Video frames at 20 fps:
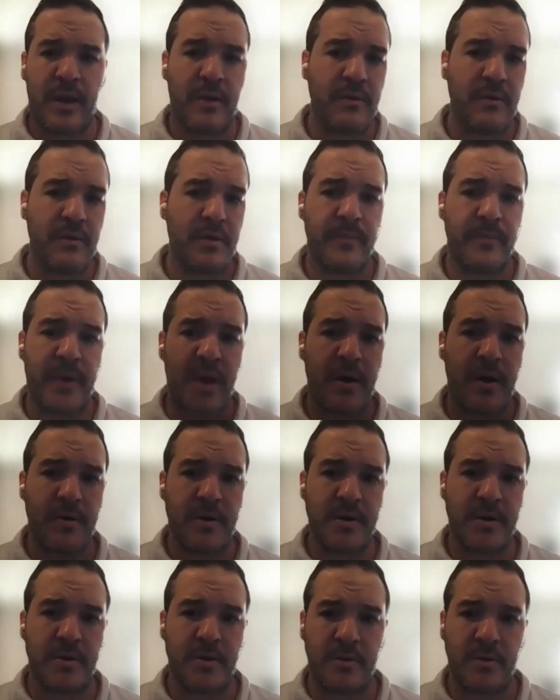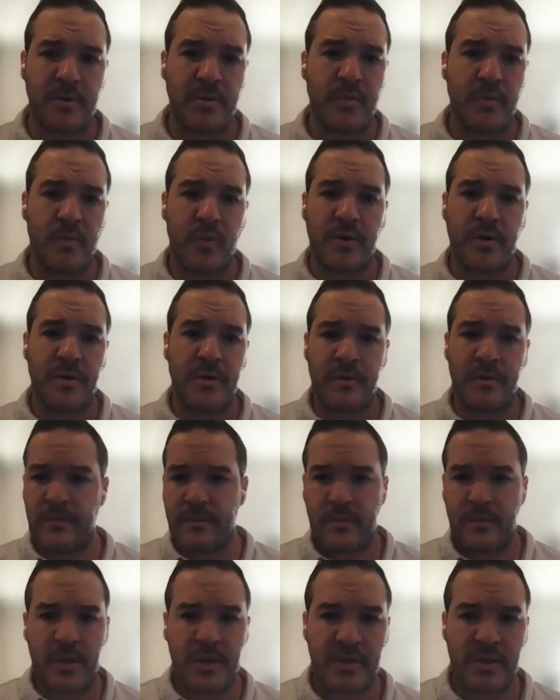out and about and you want to,
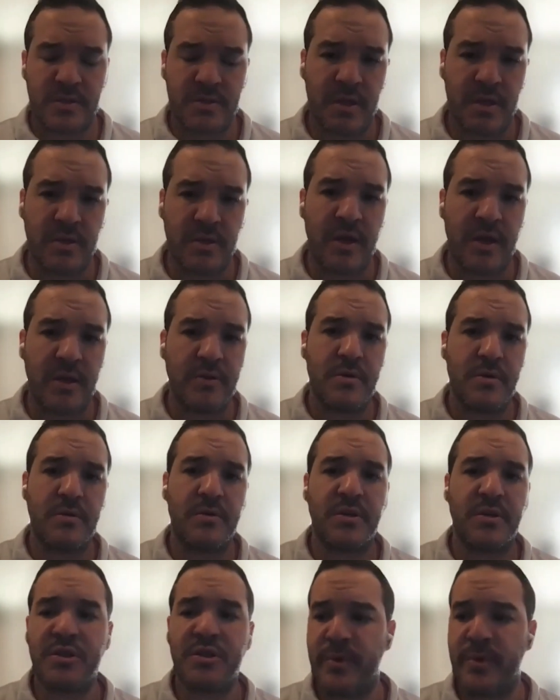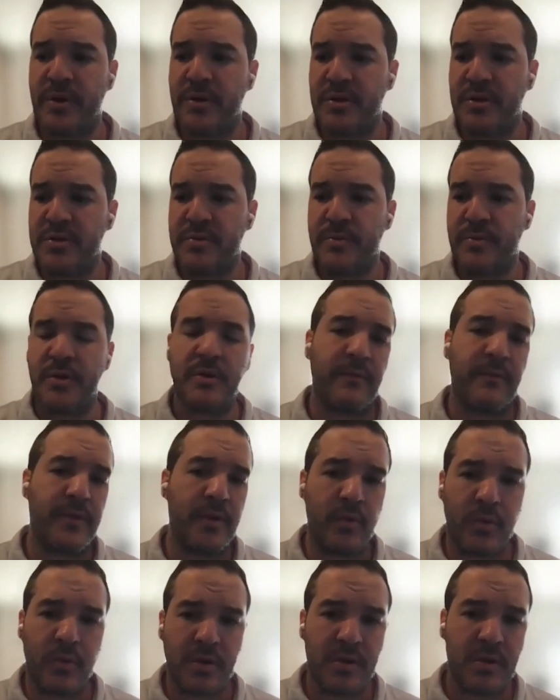like you said, you had your own experience, but if
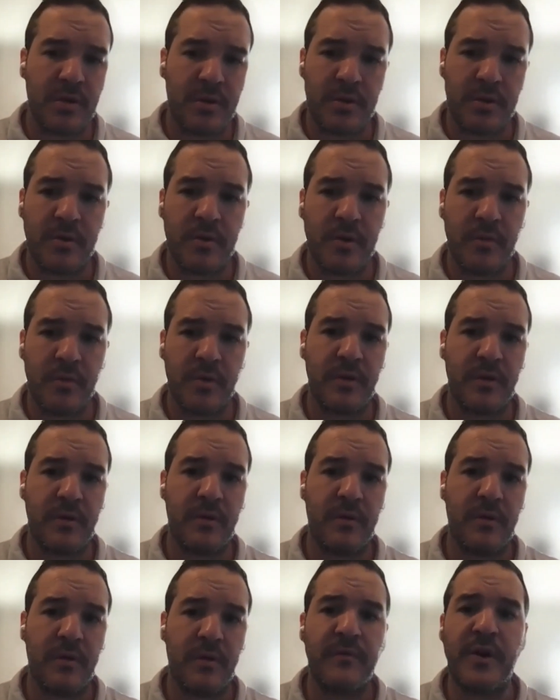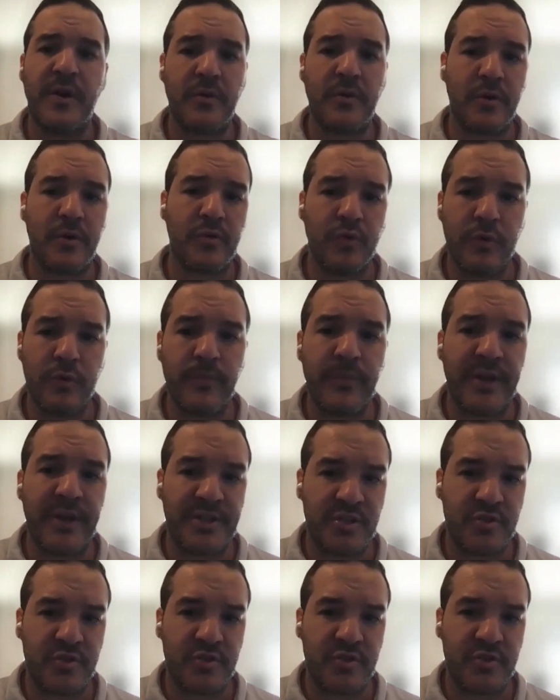you wanted to do it with a veteran group
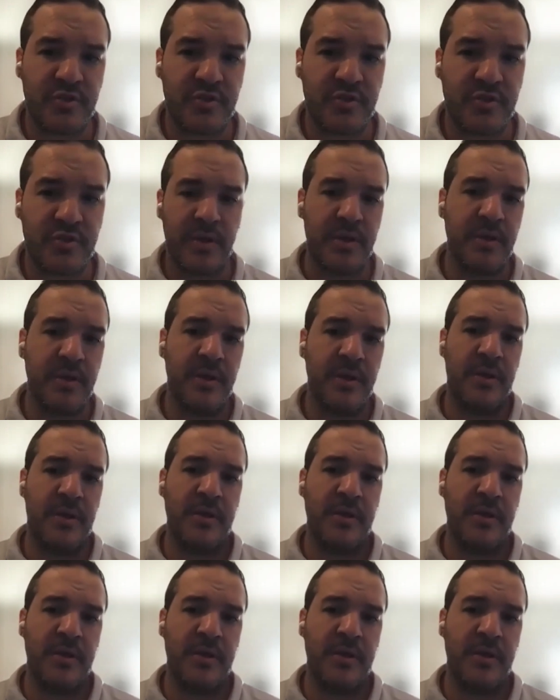that's trustworthy,